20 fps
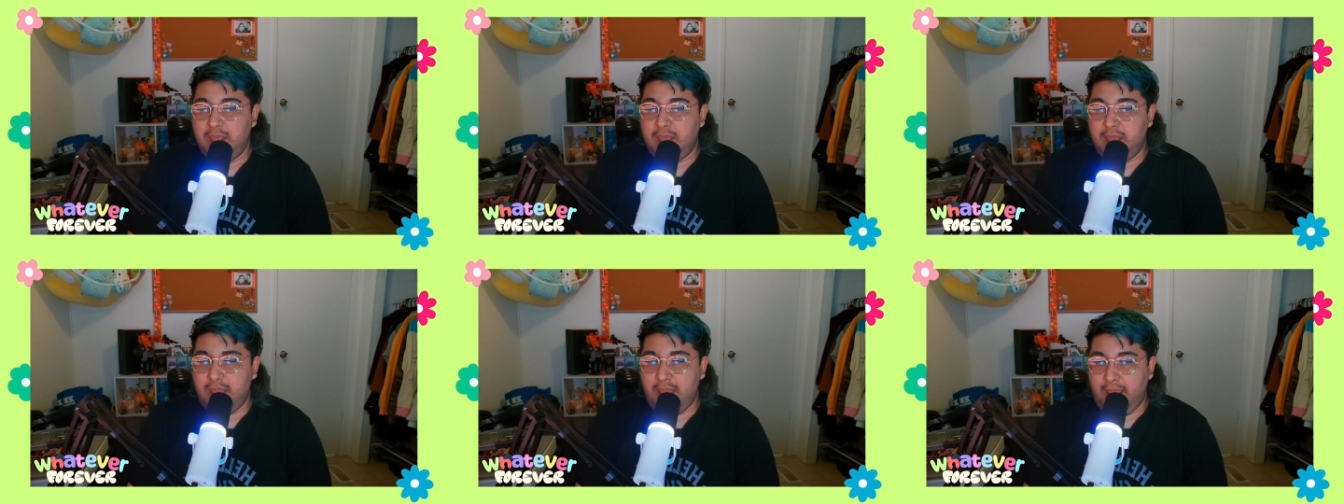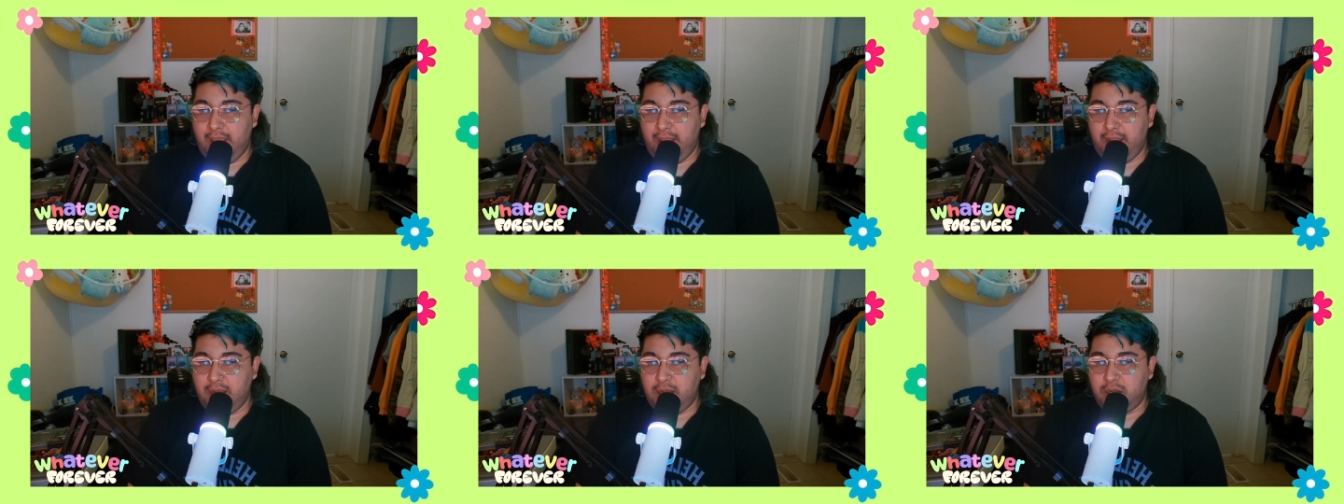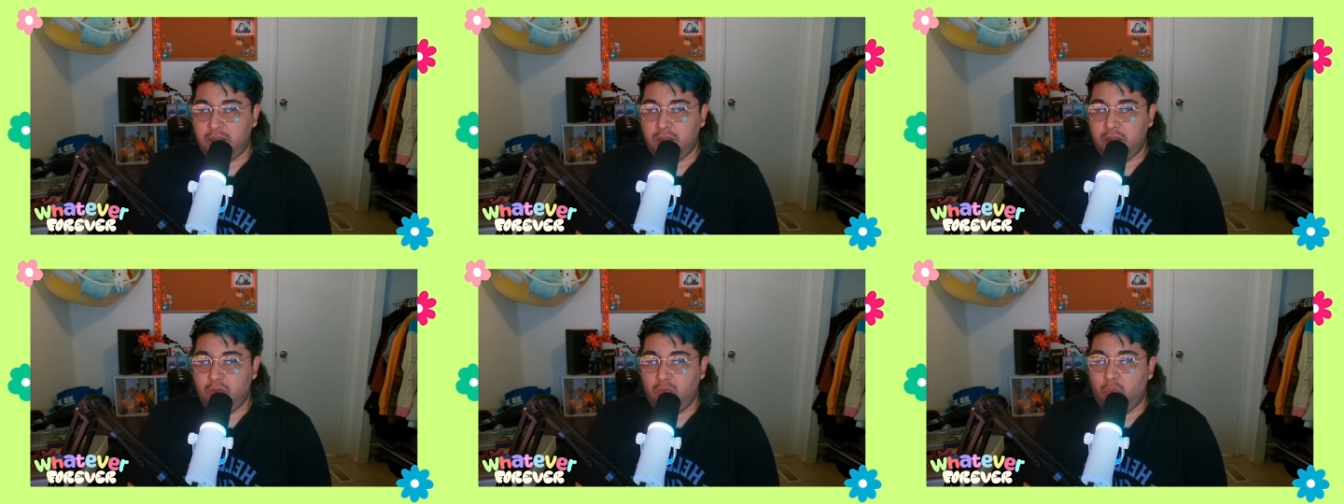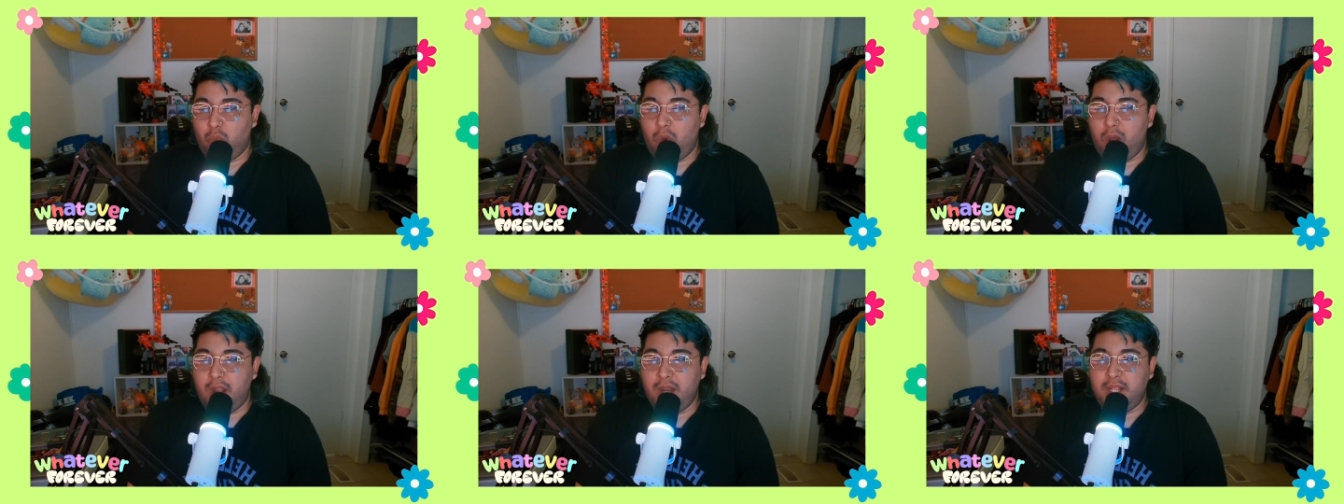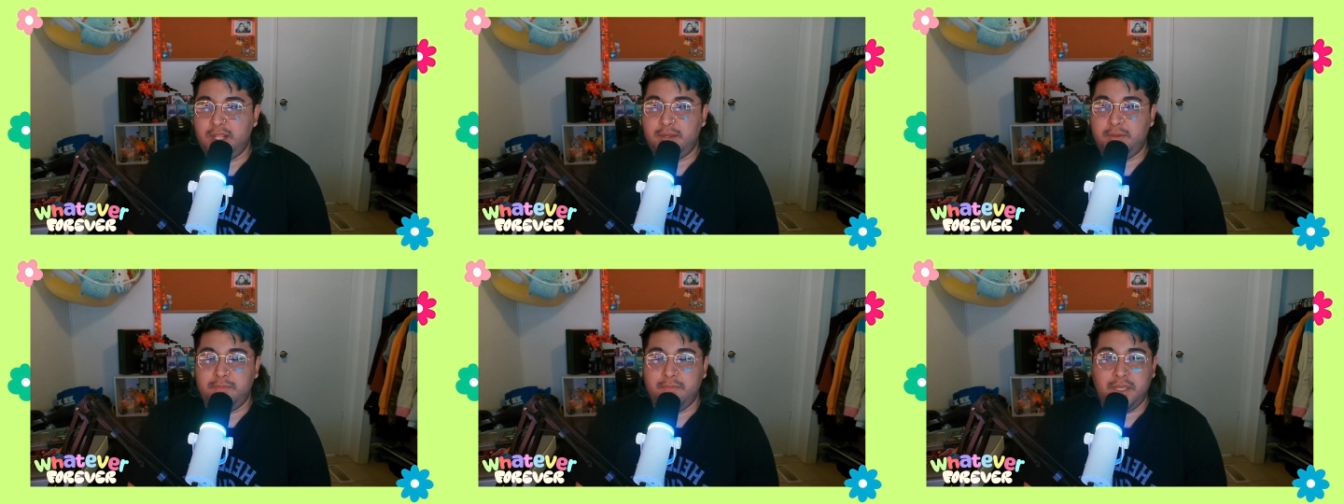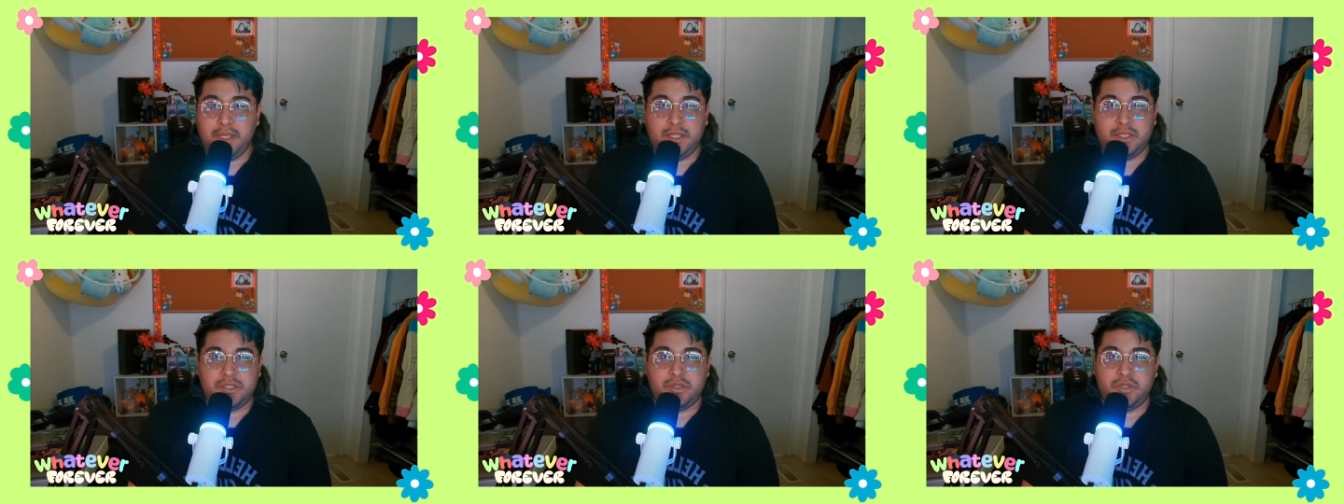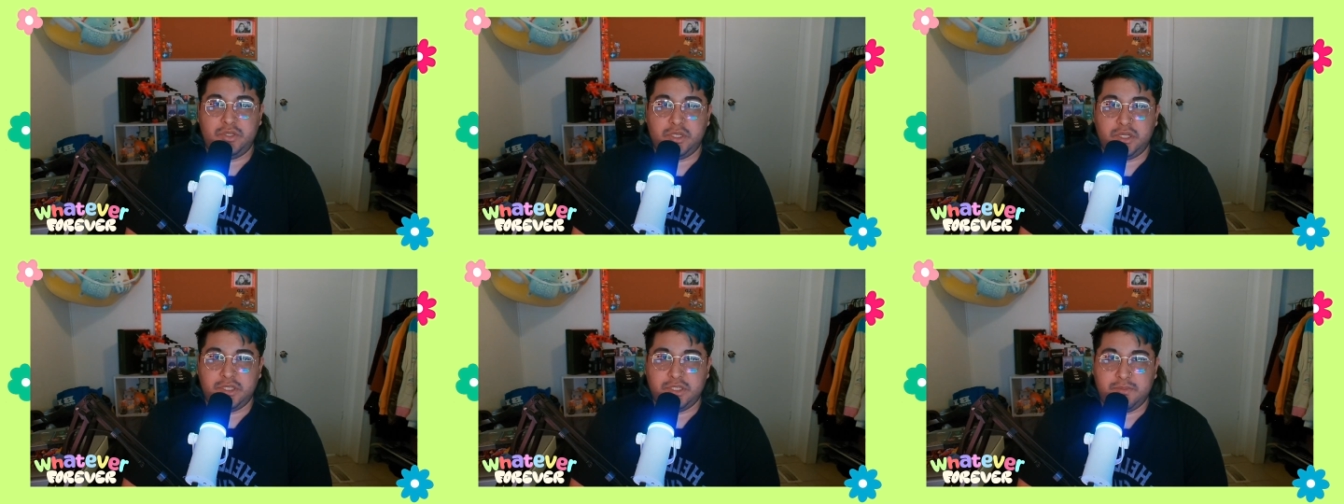and wanted me to
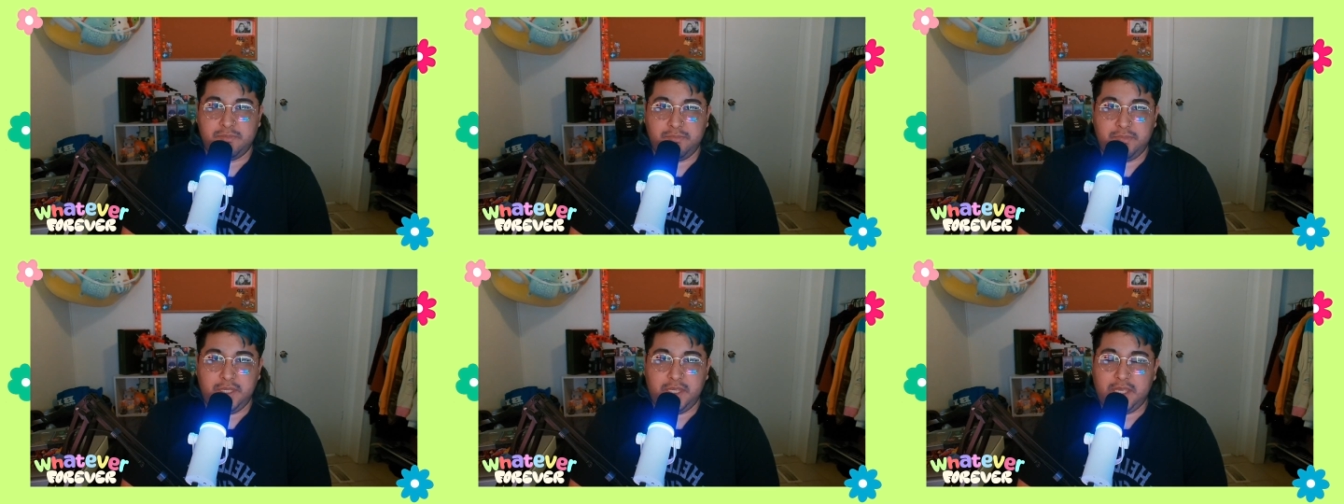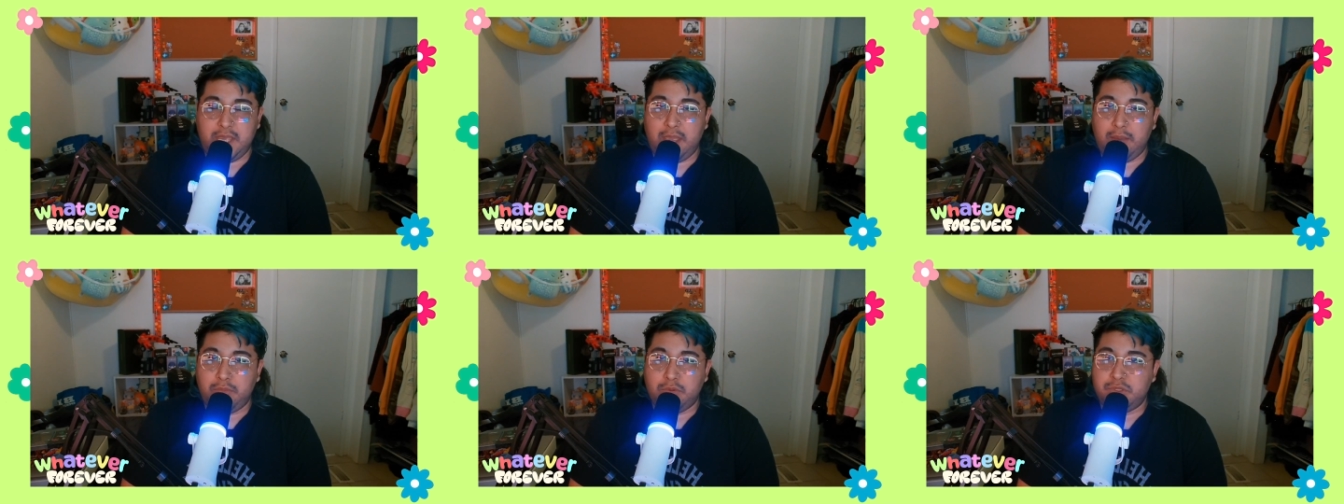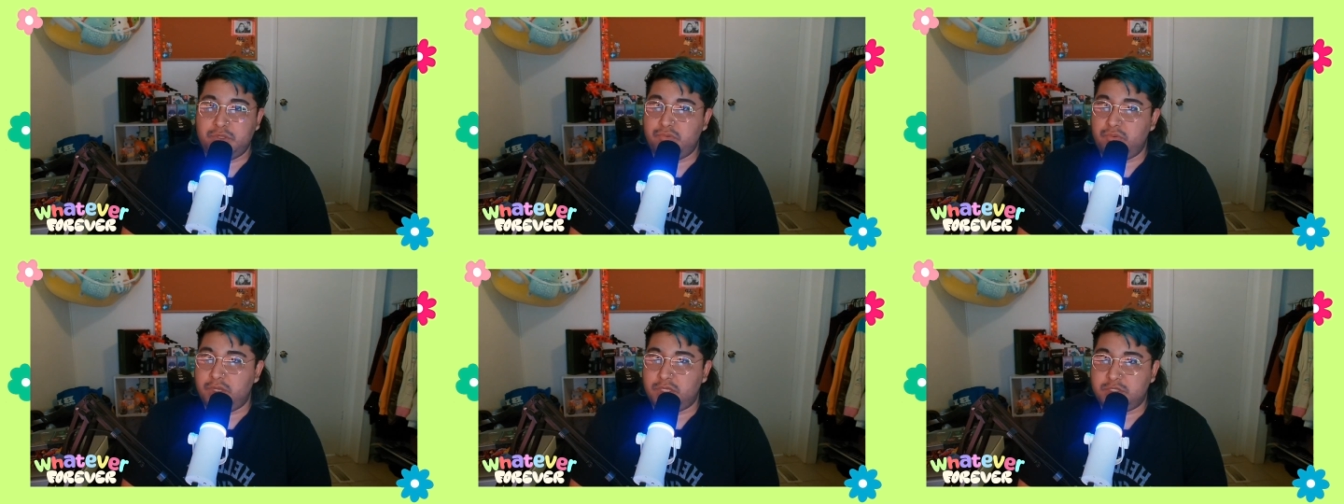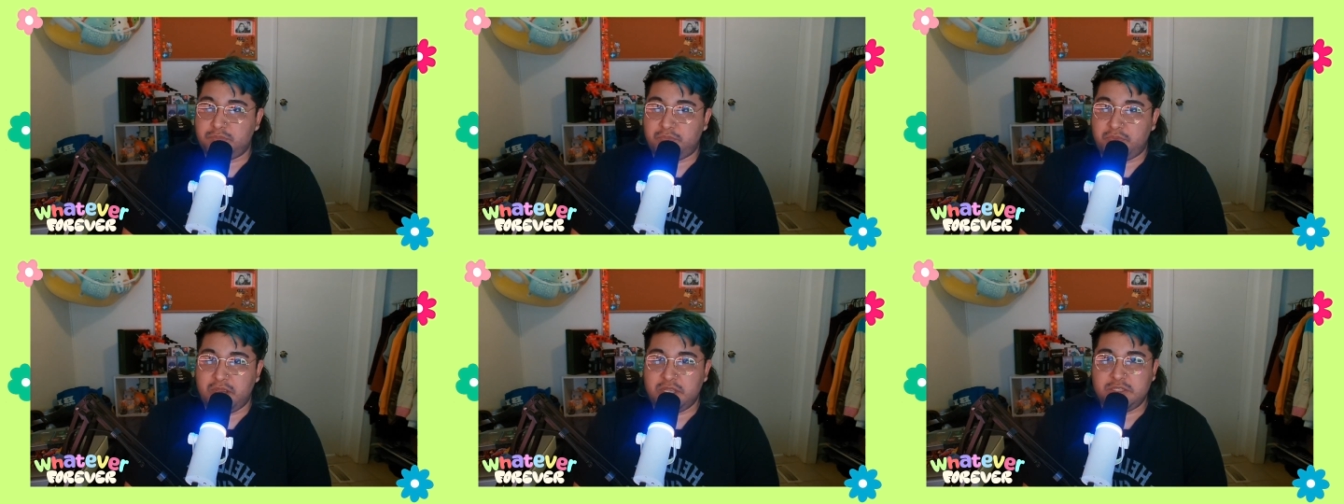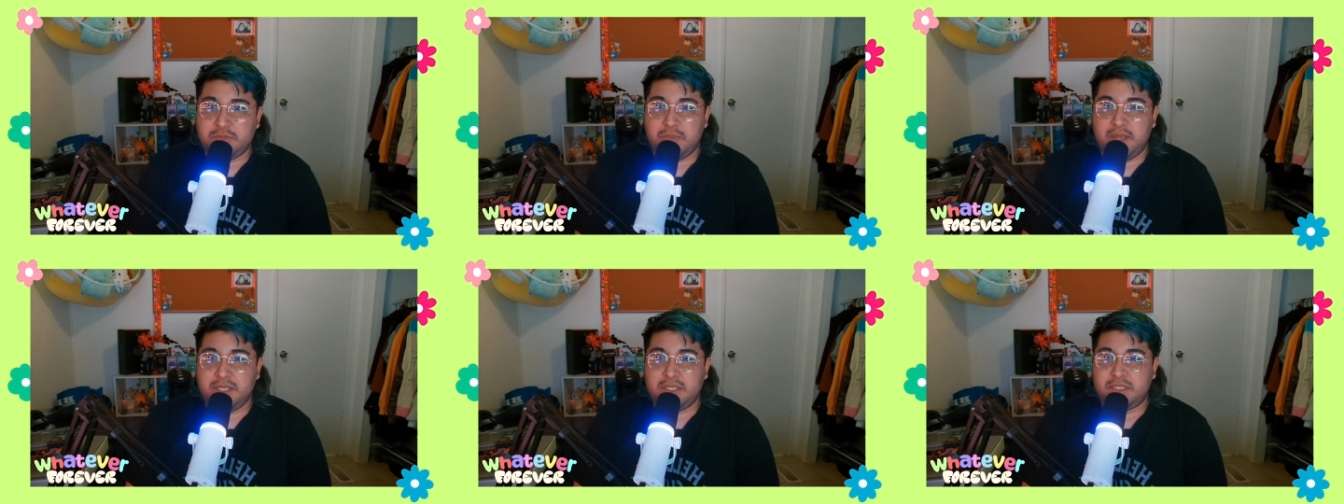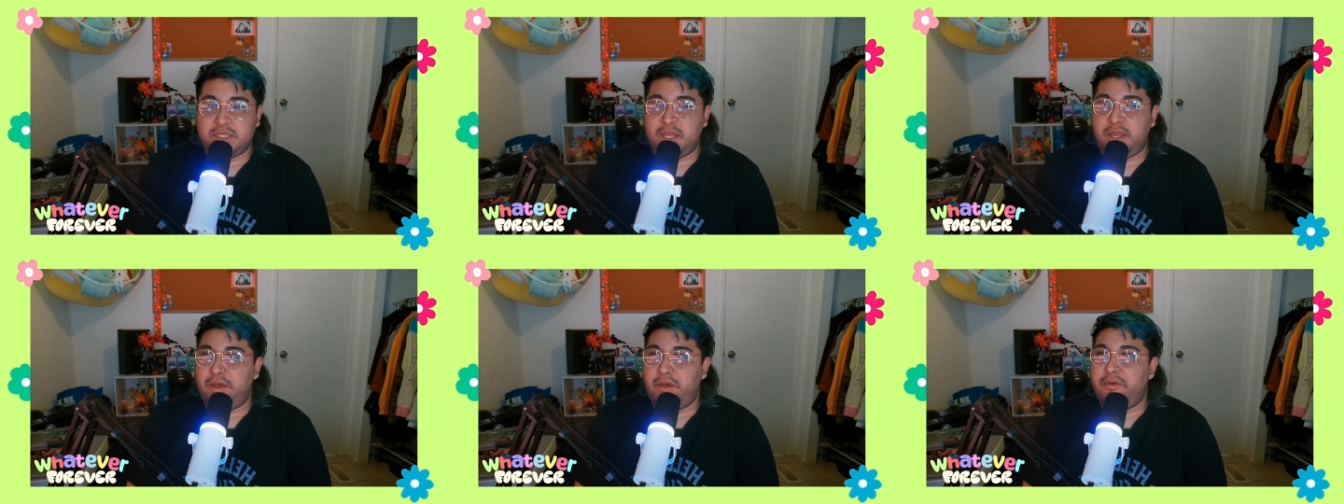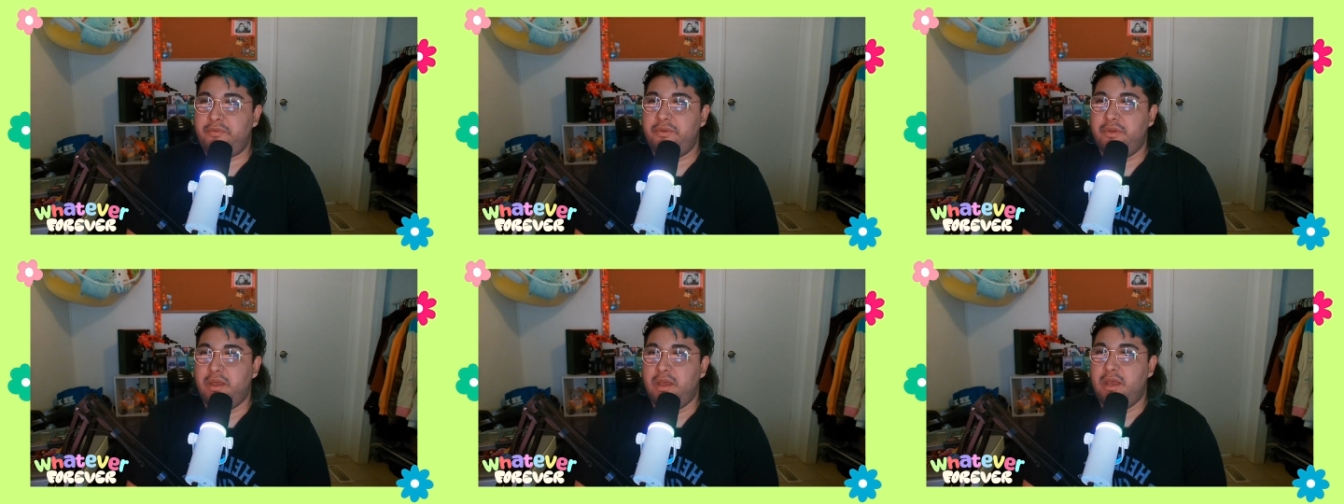just be able to express
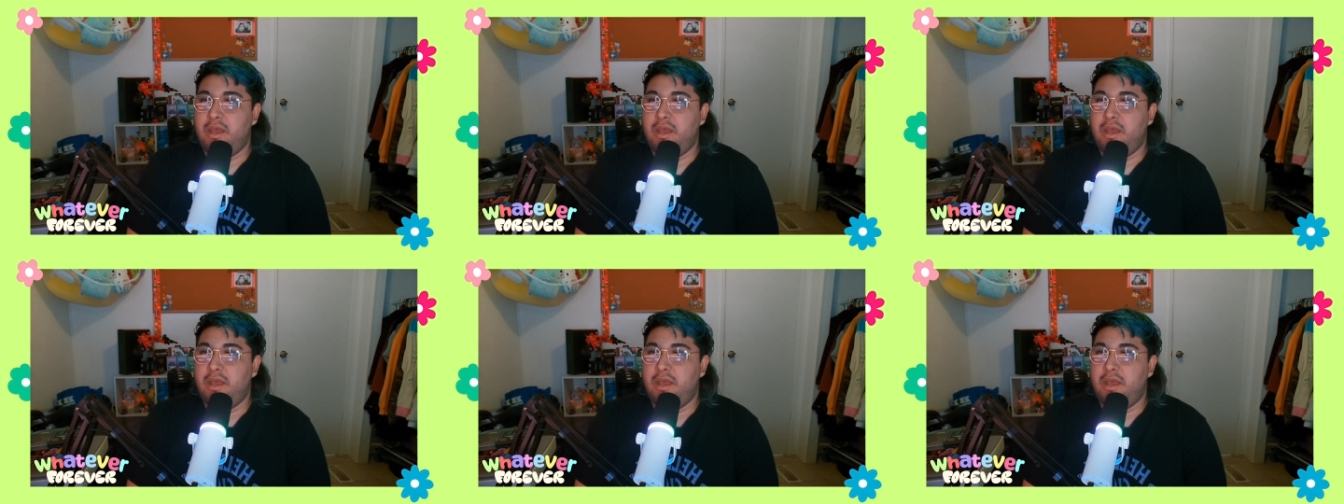myself.